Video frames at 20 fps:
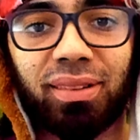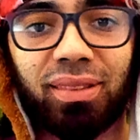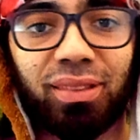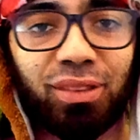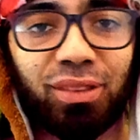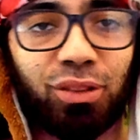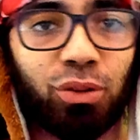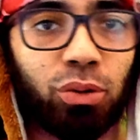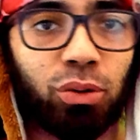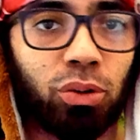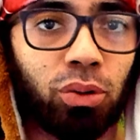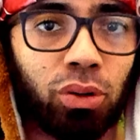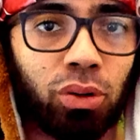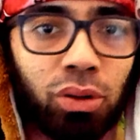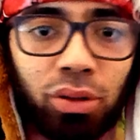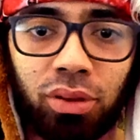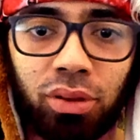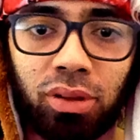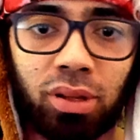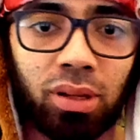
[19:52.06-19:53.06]
Dude.
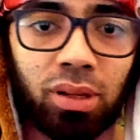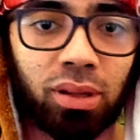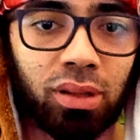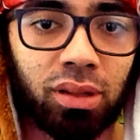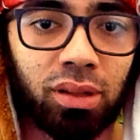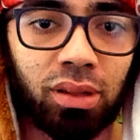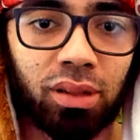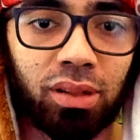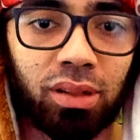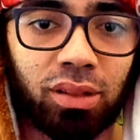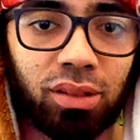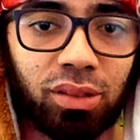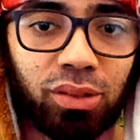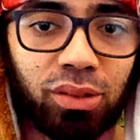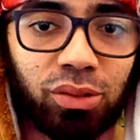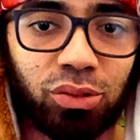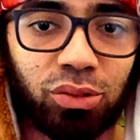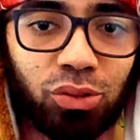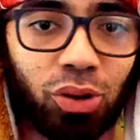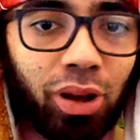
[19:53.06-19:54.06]

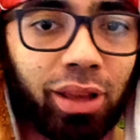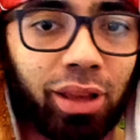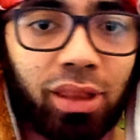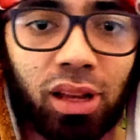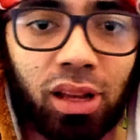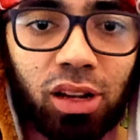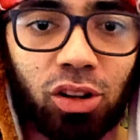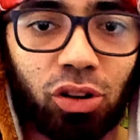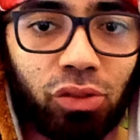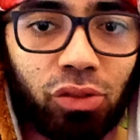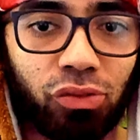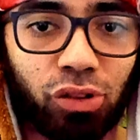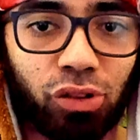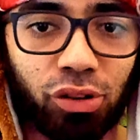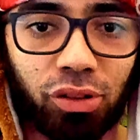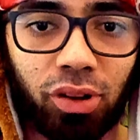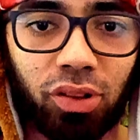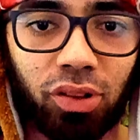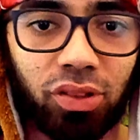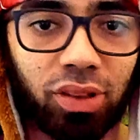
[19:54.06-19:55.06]
Join a lord for
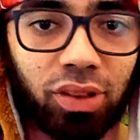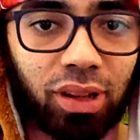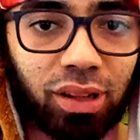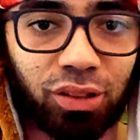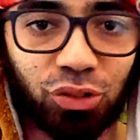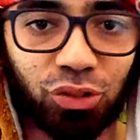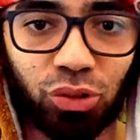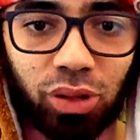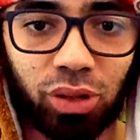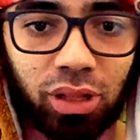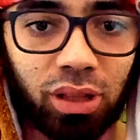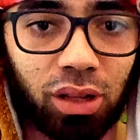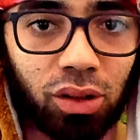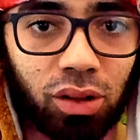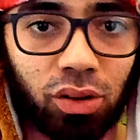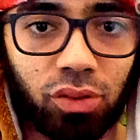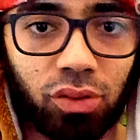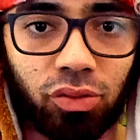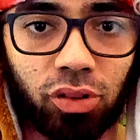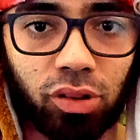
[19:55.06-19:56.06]
nothing. Join a
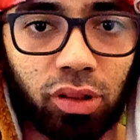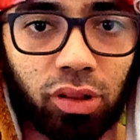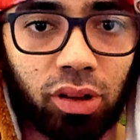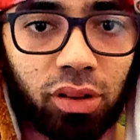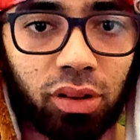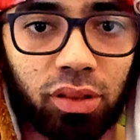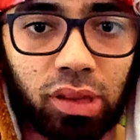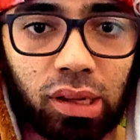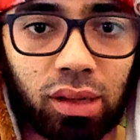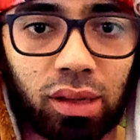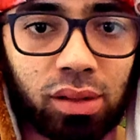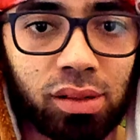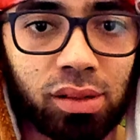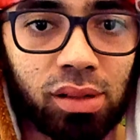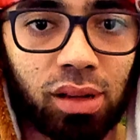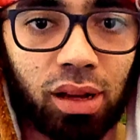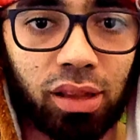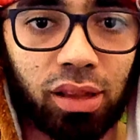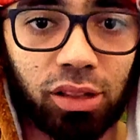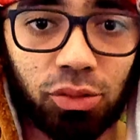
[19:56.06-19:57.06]
lord for nothing.
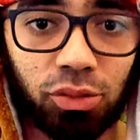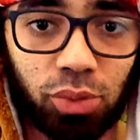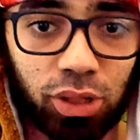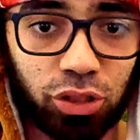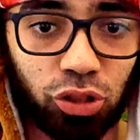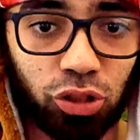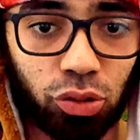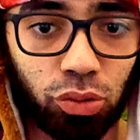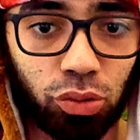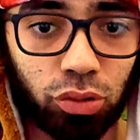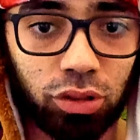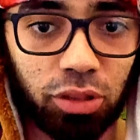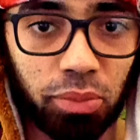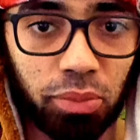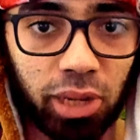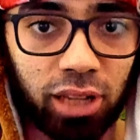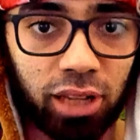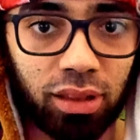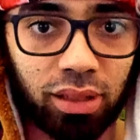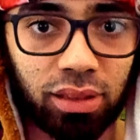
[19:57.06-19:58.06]
And that was your
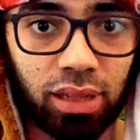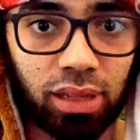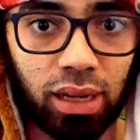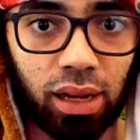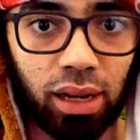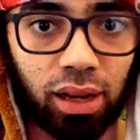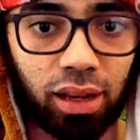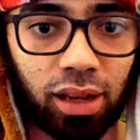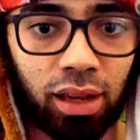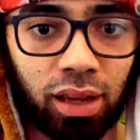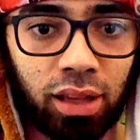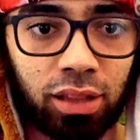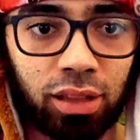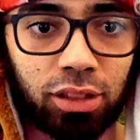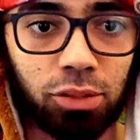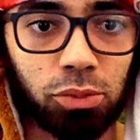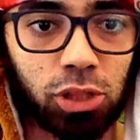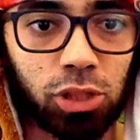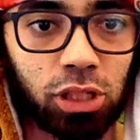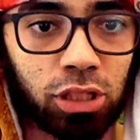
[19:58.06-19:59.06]
ultimate attack. To
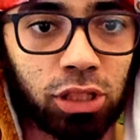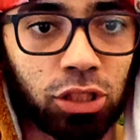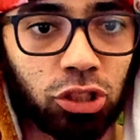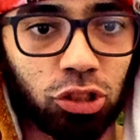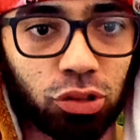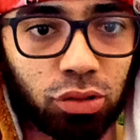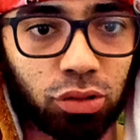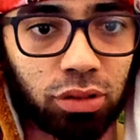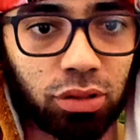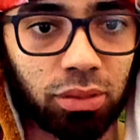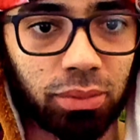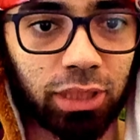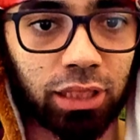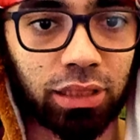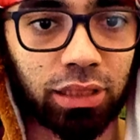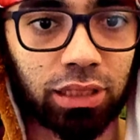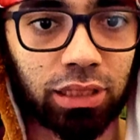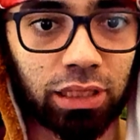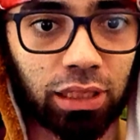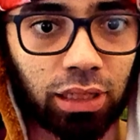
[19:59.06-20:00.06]
me, that's your ultimate
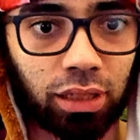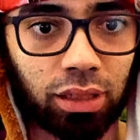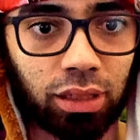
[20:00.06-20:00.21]
attack.